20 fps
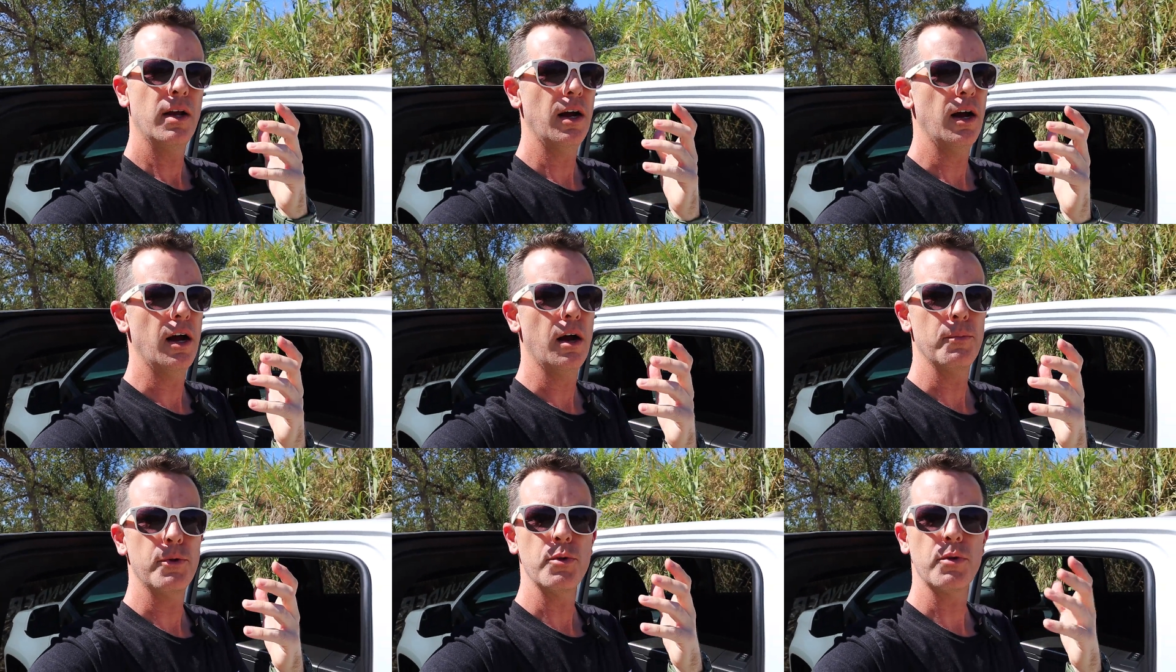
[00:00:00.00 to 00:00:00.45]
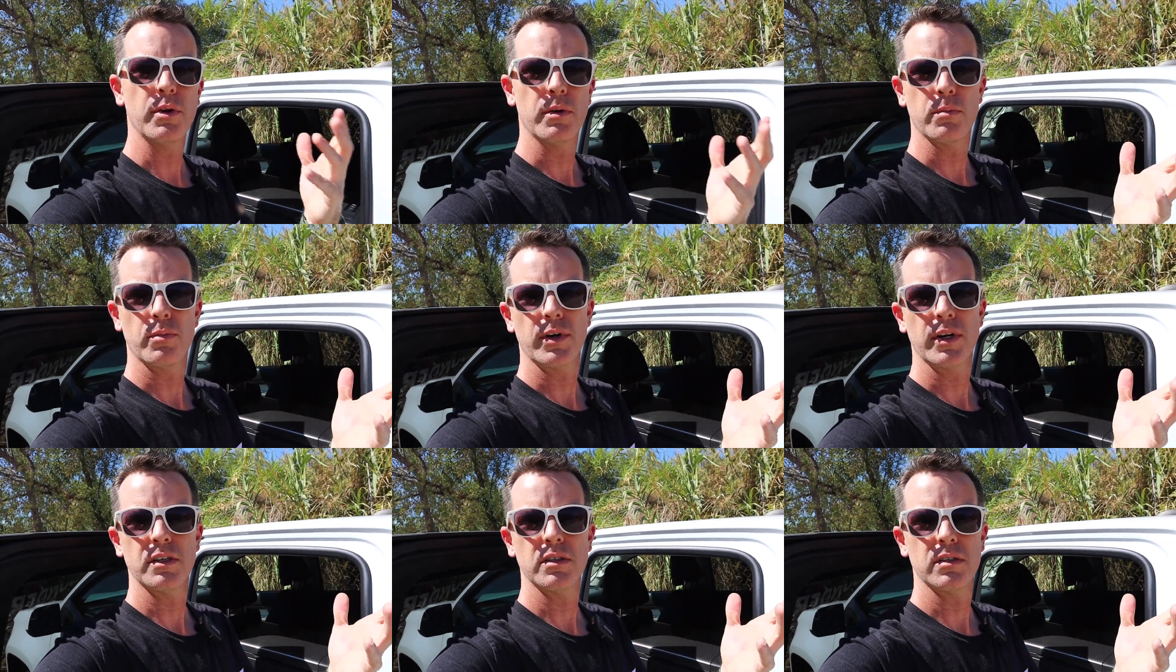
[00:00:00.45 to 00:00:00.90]
Um, you can
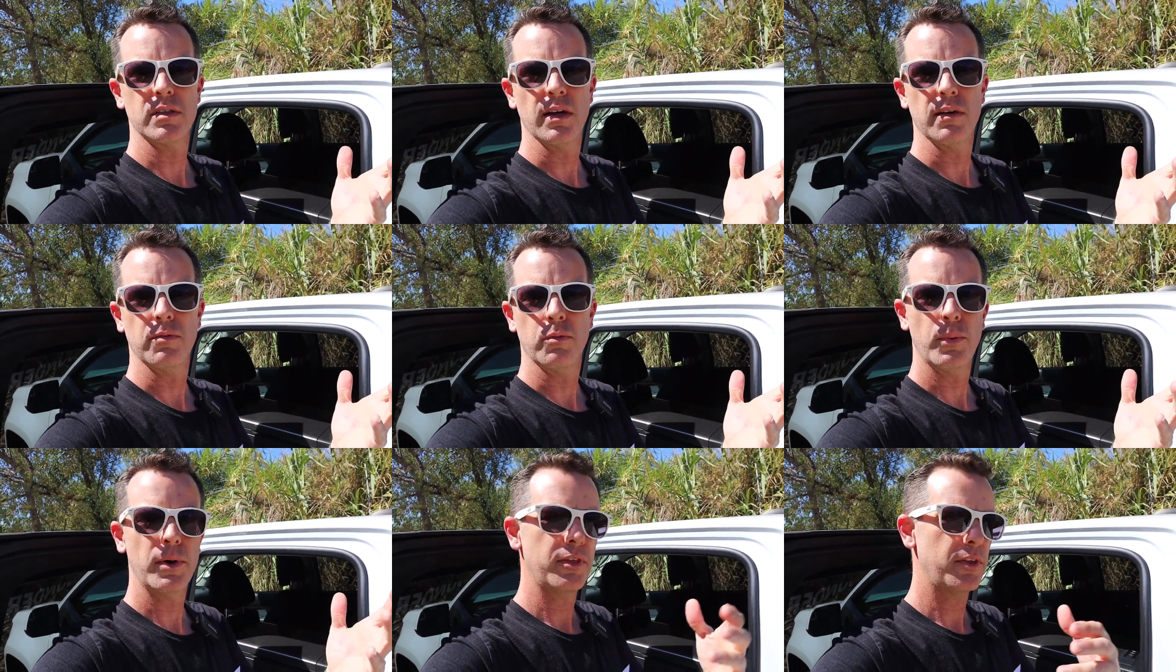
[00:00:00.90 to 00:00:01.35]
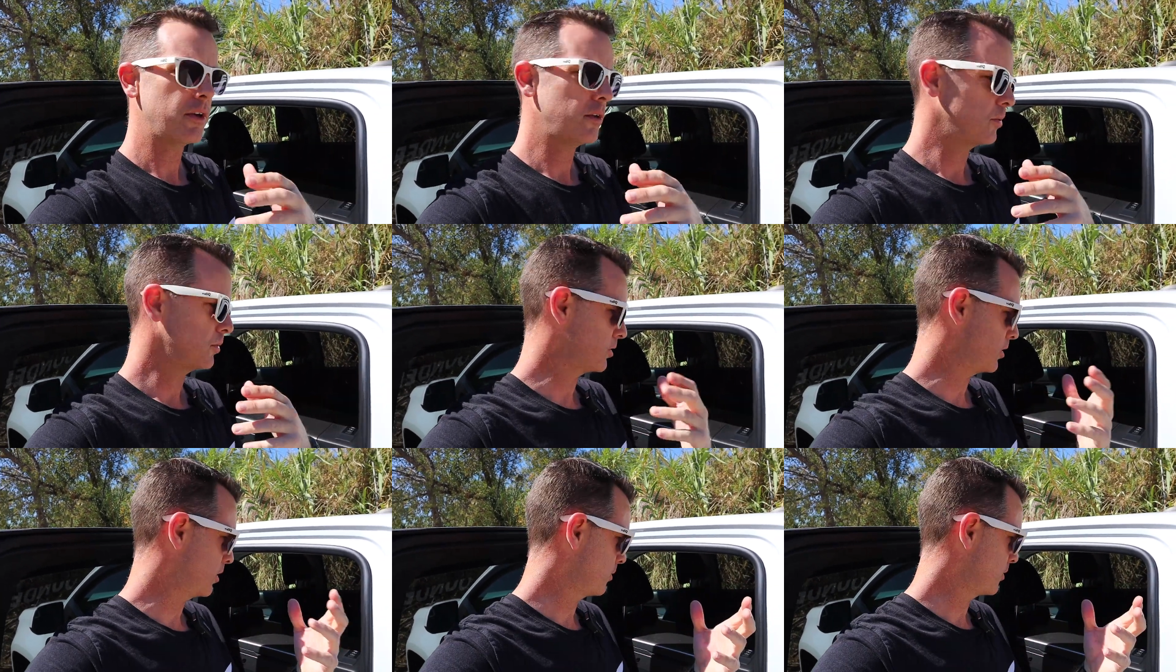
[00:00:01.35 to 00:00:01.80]
bring stuff with
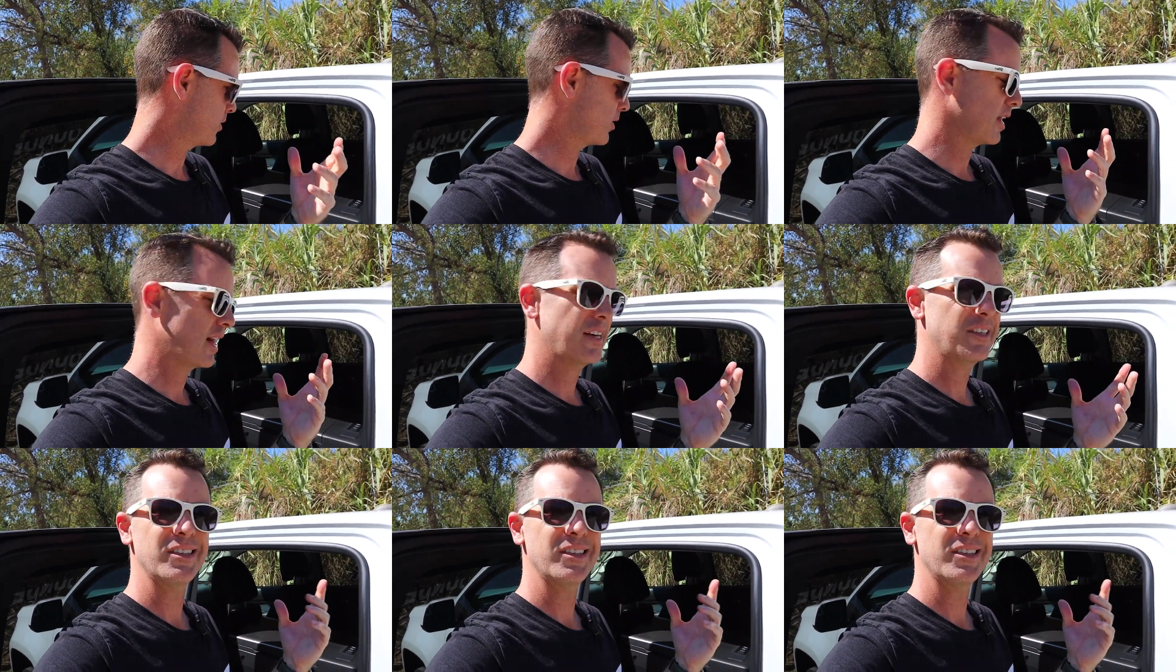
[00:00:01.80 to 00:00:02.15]
you, so you can